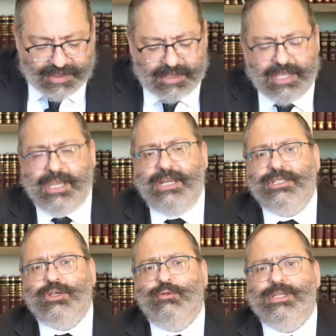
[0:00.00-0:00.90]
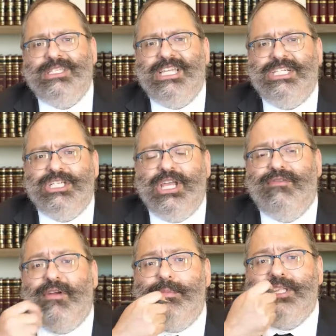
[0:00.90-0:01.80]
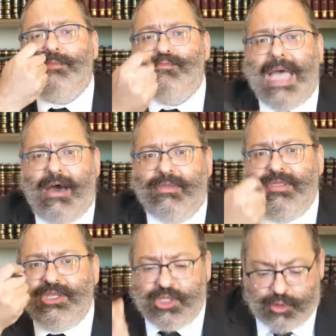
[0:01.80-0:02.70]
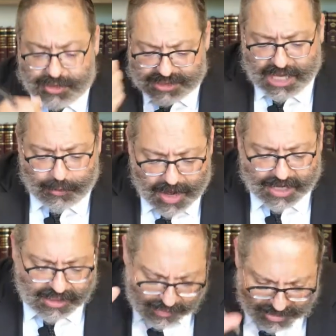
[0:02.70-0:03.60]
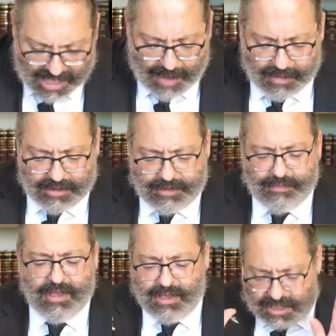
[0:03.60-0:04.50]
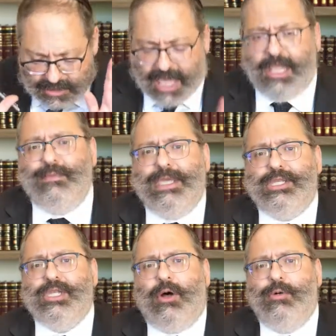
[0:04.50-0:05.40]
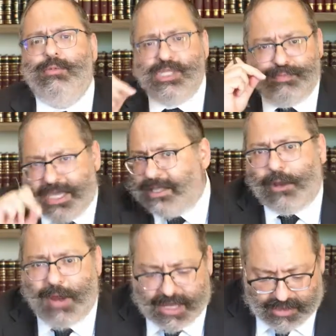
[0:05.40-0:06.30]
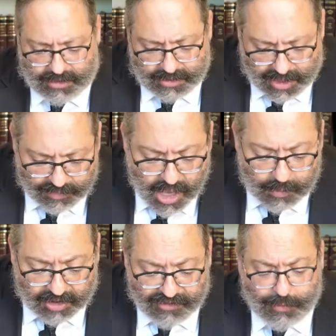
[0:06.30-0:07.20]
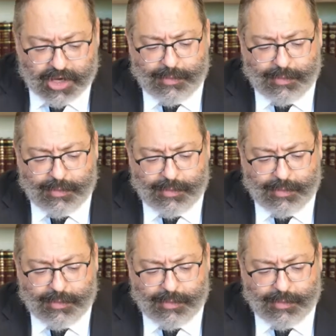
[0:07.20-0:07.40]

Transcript: the teacher was teaching from his mouth to students directly, Malamed. Let it be so. Speak directly to them. But if